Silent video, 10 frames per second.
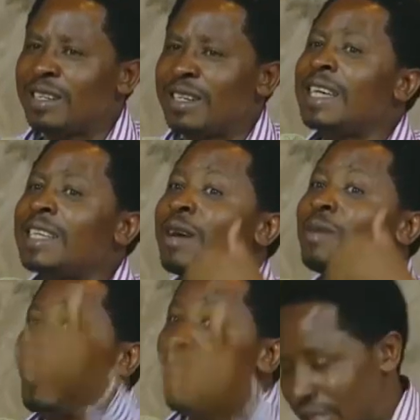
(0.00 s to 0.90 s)
their
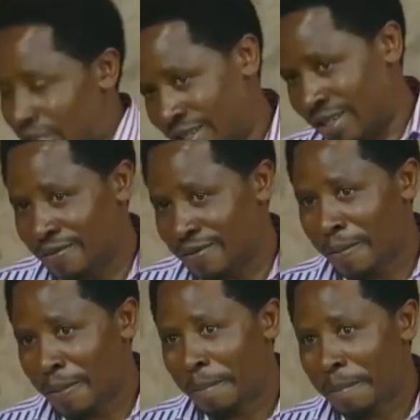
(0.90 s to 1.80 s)
support
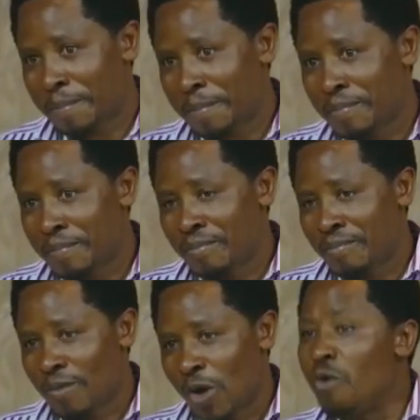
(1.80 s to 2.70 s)
will